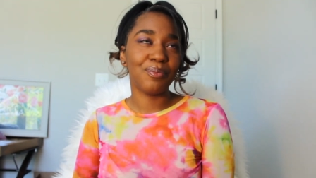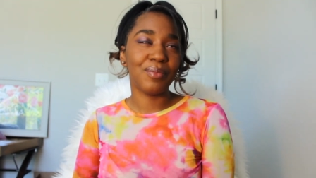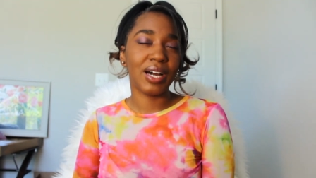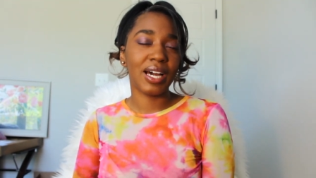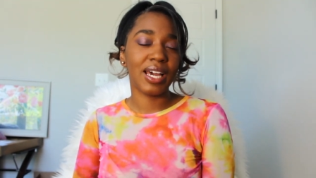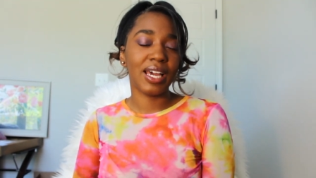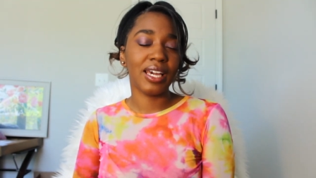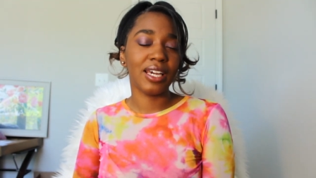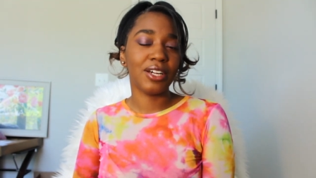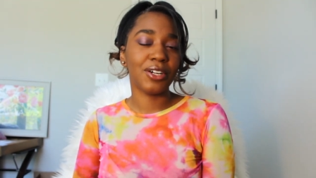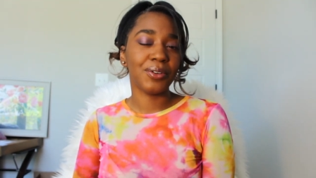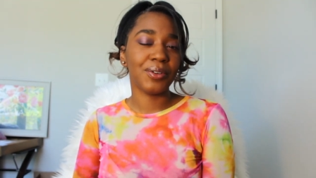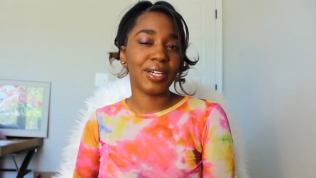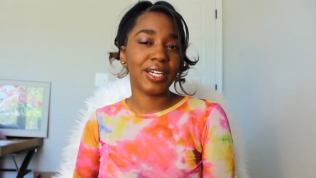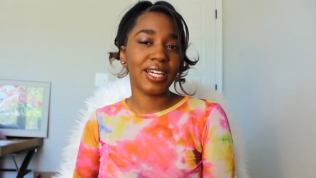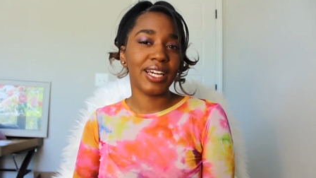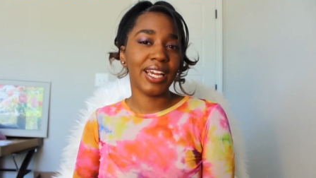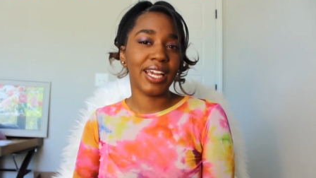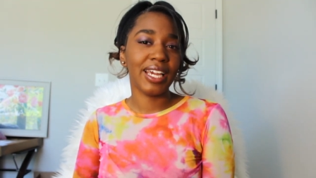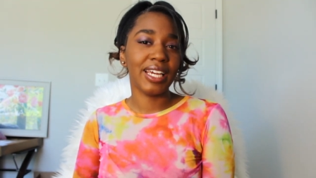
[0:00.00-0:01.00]
my
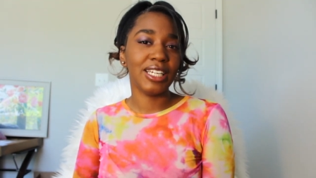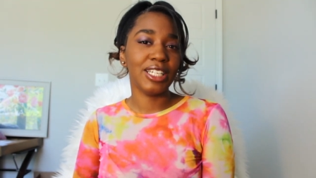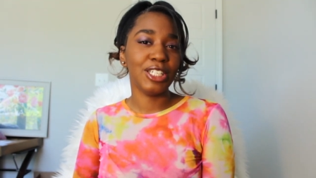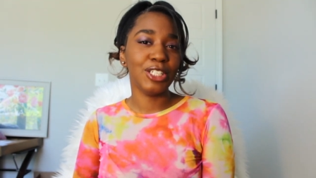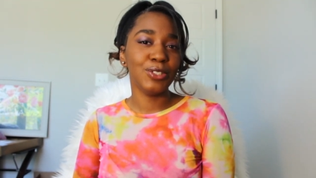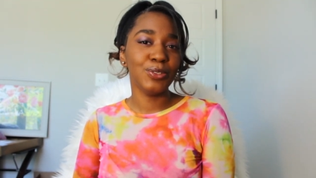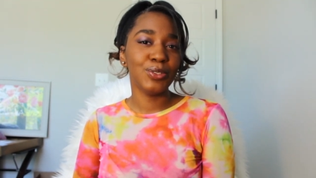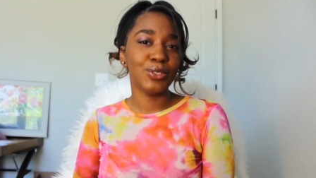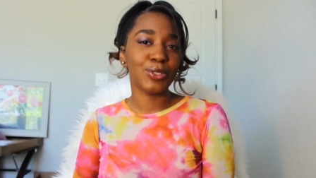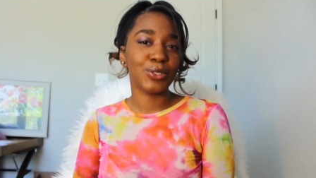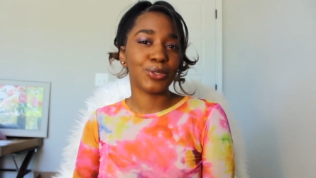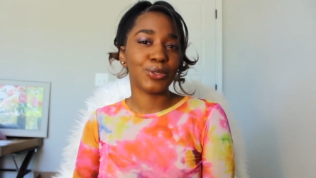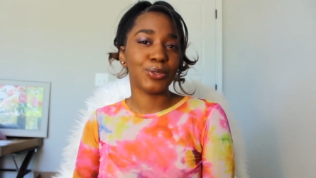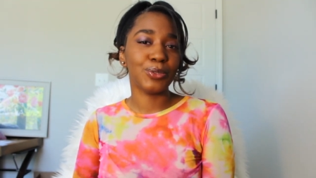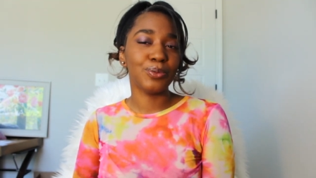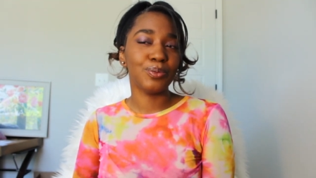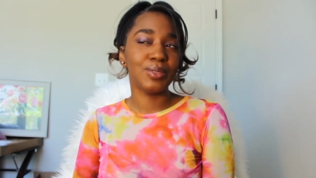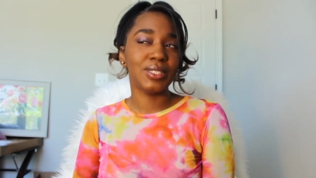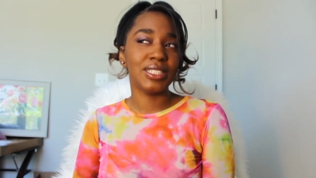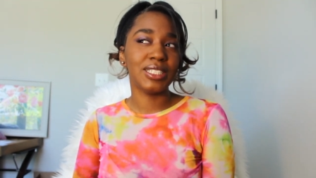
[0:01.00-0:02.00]
career in
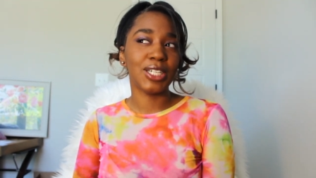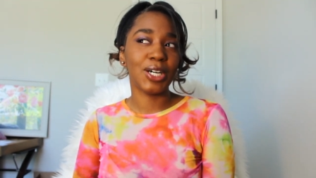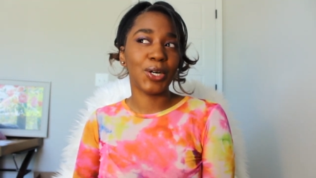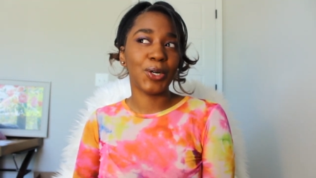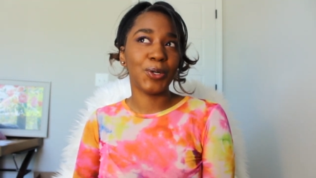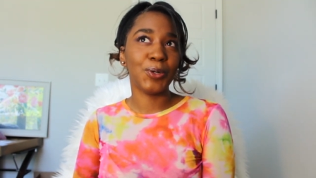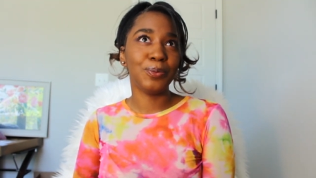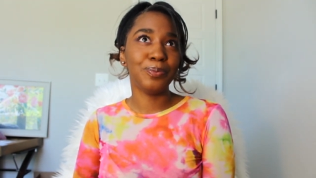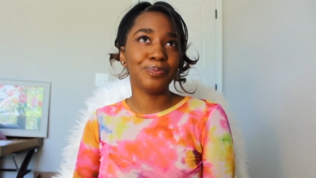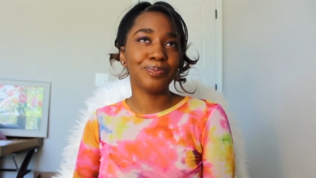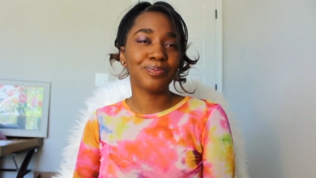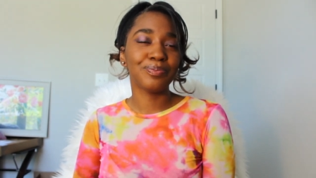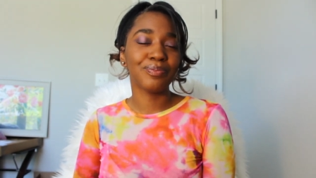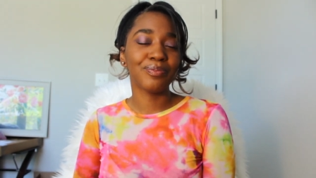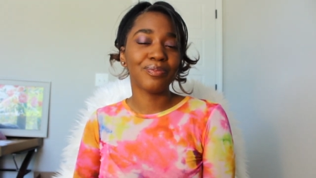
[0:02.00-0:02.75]
YouTube. So